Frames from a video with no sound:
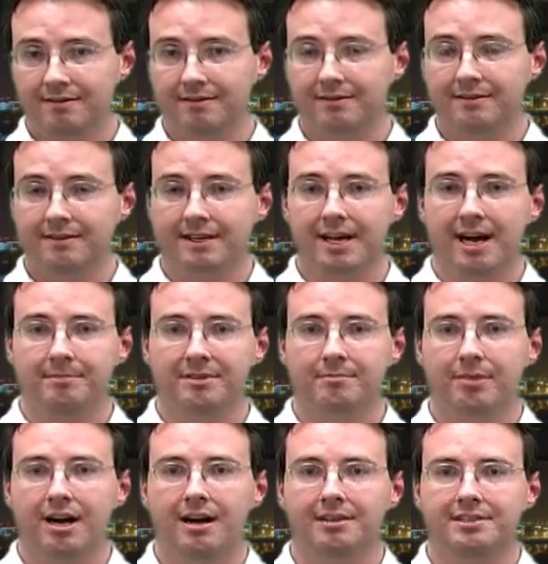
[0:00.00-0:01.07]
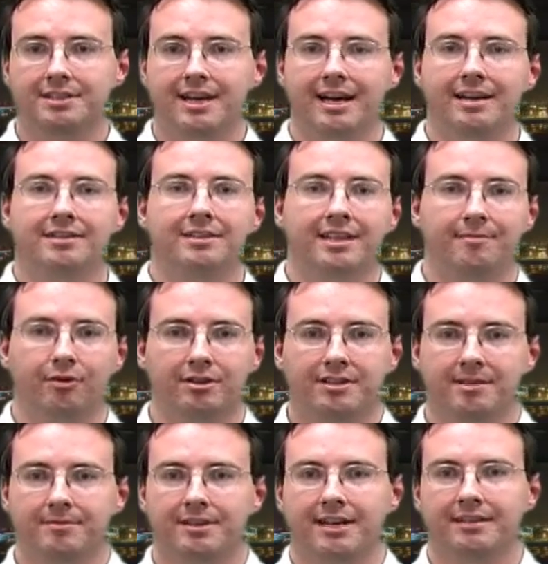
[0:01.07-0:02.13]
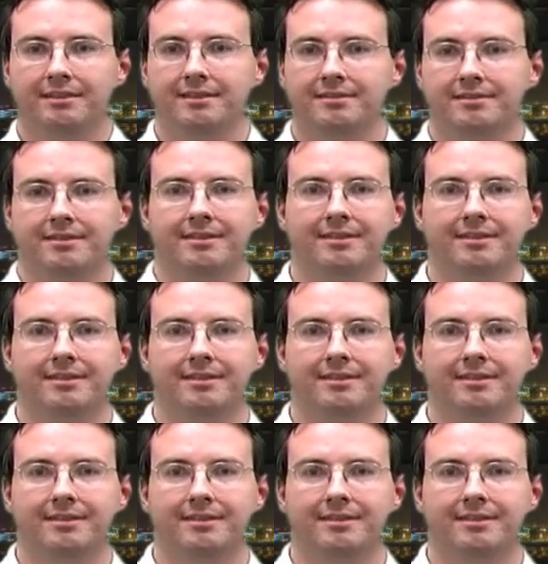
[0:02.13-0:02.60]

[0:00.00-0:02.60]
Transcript: the opt-in box and to get more tips like this.